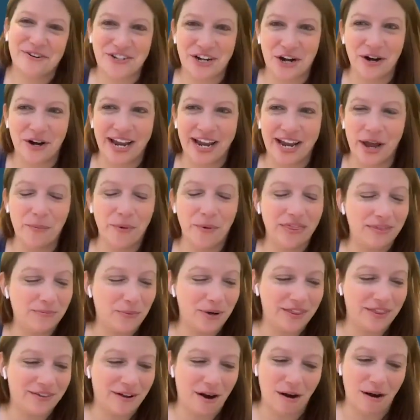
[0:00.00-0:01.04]
sharing it
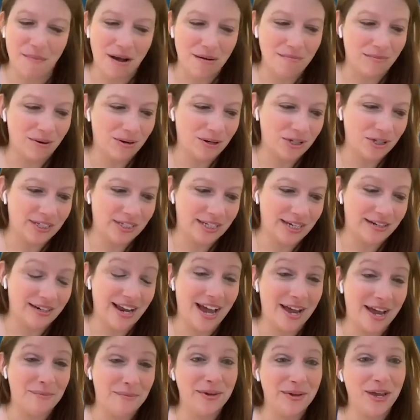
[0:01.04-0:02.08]
with our members and
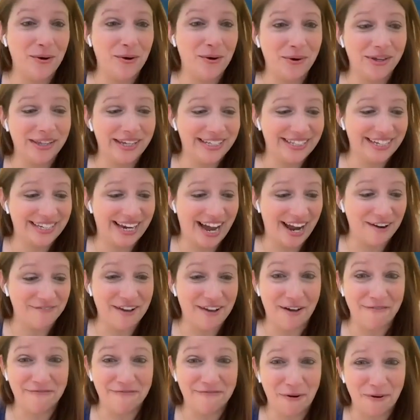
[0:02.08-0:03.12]
being willing to kind of
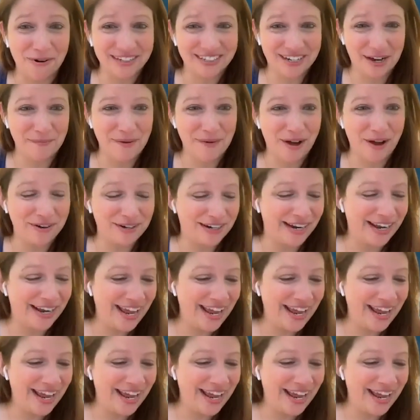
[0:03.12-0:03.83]
have folks come out